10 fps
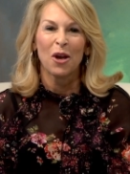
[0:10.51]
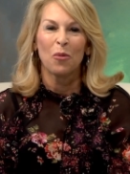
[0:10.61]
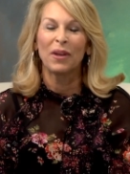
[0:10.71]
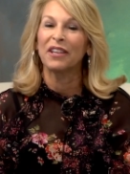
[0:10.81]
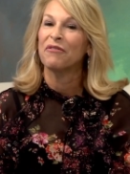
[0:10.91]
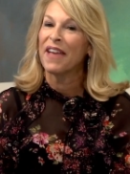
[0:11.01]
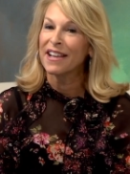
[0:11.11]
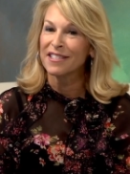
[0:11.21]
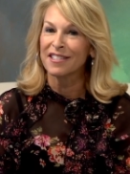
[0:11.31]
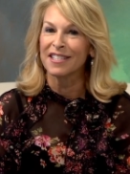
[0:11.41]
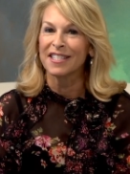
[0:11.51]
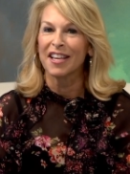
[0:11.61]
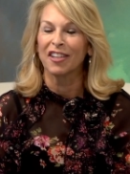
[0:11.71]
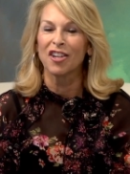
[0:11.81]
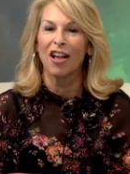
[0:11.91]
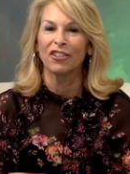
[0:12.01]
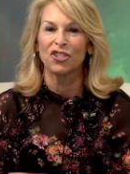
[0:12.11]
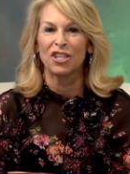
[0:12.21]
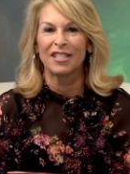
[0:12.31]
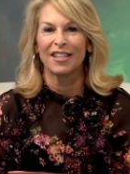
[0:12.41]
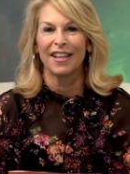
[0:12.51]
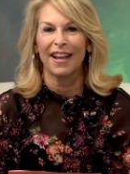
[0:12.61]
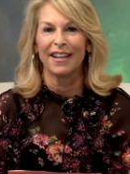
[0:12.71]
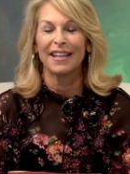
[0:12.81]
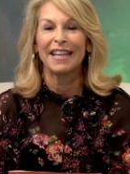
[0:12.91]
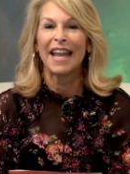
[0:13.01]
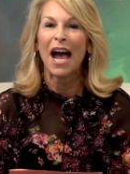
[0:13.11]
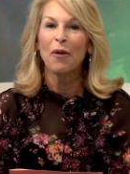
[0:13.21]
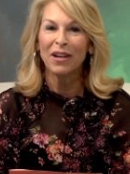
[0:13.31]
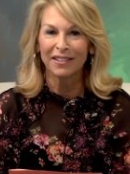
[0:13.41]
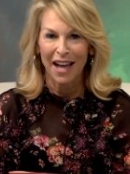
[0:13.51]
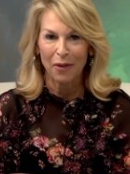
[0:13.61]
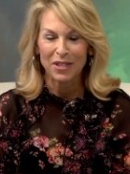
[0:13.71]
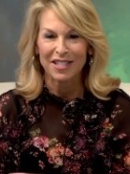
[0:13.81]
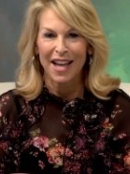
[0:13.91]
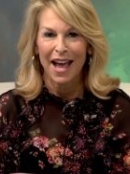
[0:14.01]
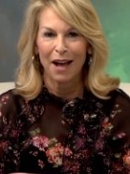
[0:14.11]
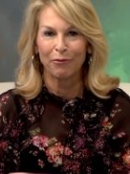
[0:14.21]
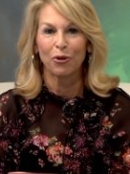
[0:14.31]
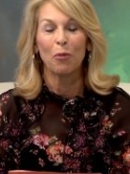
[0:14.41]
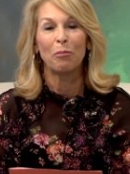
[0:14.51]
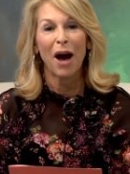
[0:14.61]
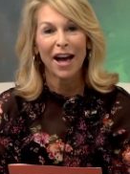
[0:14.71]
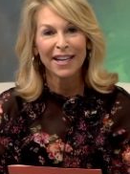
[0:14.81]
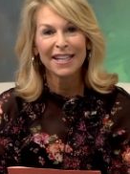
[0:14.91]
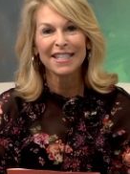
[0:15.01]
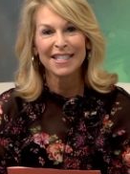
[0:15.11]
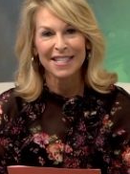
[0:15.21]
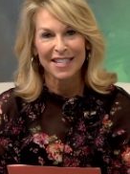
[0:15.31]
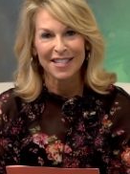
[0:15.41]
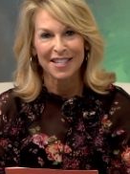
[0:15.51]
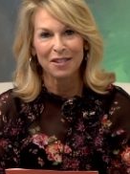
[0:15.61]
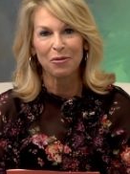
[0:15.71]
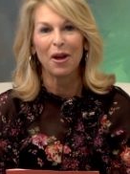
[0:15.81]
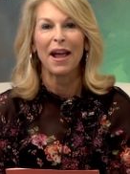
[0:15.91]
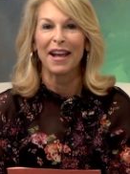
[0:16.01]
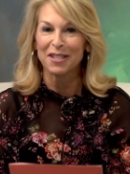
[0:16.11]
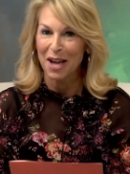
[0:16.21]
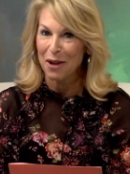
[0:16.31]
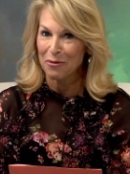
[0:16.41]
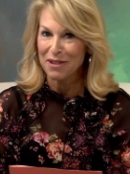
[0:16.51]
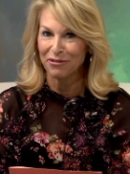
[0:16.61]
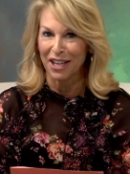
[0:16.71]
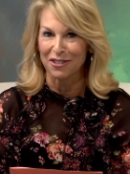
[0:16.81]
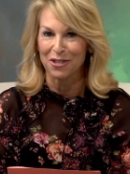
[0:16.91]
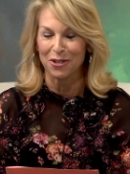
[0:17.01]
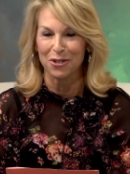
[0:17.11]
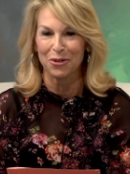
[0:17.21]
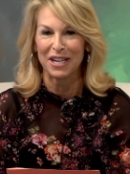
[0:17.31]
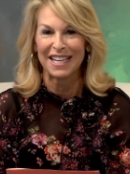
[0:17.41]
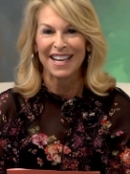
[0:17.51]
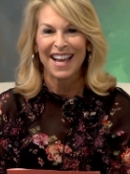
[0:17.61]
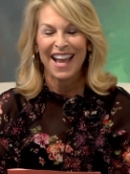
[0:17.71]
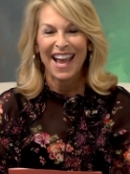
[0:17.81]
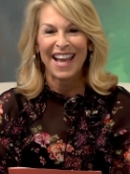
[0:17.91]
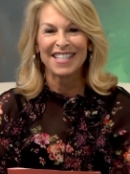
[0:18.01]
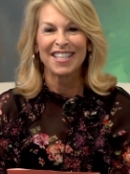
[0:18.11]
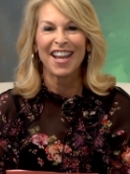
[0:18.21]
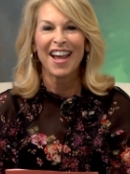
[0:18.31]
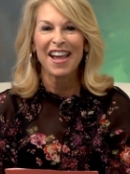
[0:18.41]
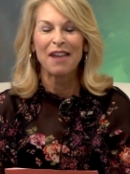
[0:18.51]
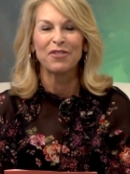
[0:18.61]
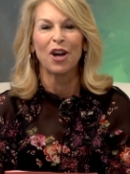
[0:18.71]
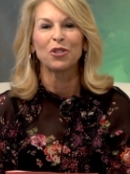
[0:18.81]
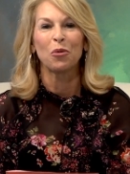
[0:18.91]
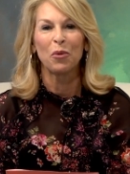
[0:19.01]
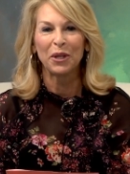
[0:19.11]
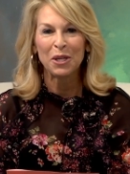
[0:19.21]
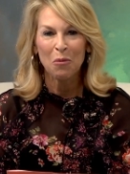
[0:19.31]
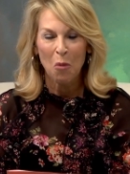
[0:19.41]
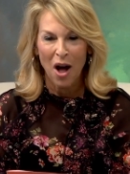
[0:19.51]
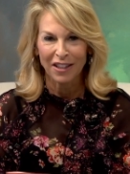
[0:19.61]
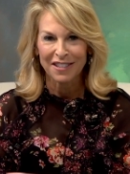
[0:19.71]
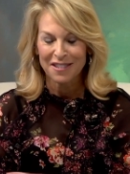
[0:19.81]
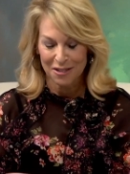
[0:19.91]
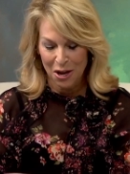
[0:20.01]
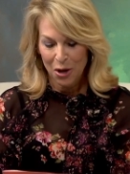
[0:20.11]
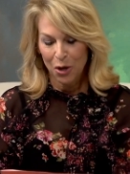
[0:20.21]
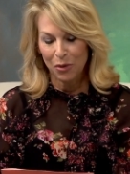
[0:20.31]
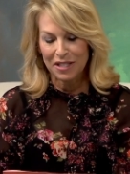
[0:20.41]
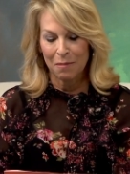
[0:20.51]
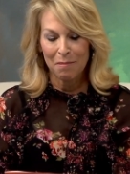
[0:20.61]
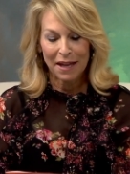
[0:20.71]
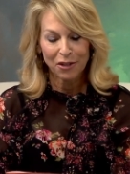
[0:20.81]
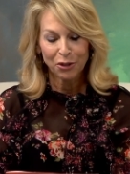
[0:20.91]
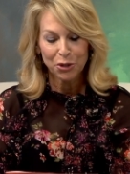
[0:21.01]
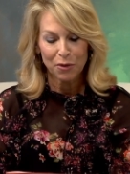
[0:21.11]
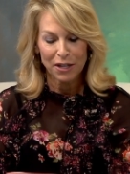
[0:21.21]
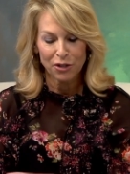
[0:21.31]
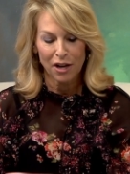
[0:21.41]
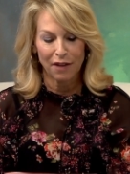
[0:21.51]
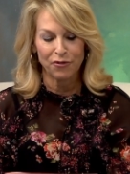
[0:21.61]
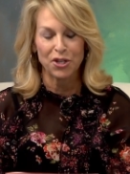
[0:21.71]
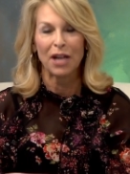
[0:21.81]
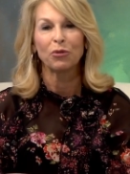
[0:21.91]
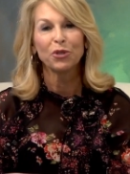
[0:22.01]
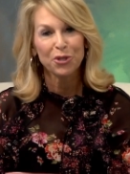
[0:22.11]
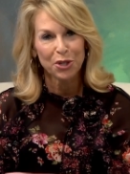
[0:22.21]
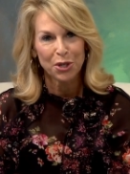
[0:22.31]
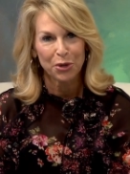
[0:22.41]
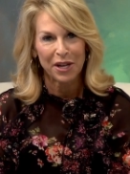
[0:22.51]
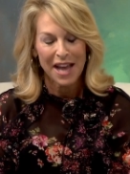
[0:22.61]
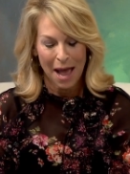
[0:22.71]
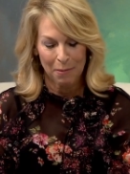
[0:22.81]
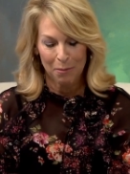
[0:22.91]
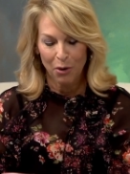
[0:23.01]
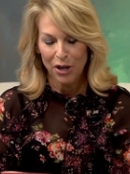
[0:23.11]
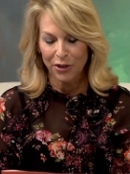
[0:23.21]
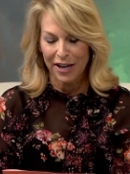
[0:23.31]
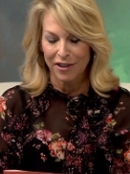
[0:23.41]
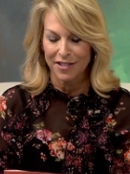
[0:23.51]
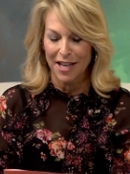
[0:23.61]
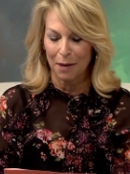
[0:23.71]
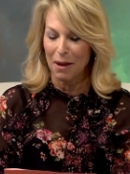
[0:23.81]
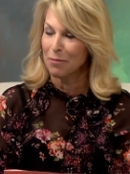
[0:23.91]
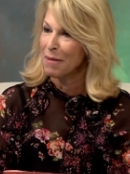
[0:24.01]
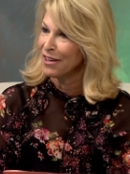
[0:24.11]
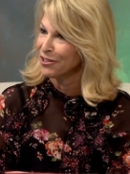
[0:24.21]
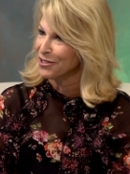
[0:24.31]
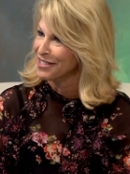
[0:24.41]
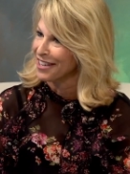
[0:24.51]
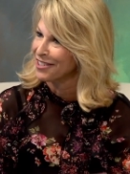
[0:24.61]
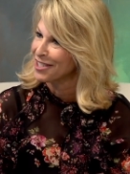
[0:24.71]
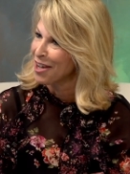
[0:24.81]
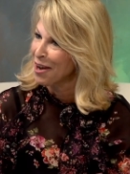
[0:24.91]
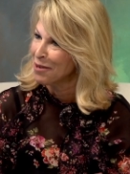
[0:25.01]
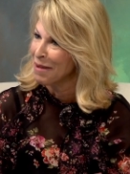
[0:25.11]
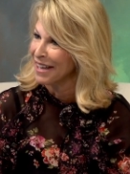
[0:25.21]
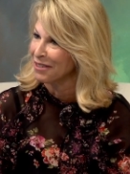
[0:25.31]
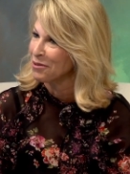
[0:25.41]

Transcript: Well, advances in technology today now allow us to have robotic-assisted anti-reflux surgery. And today I have Doctor William Wallace, who is the Medical Director of General Surgery at MemorialCare Saddleback Medical Center, to talk about it.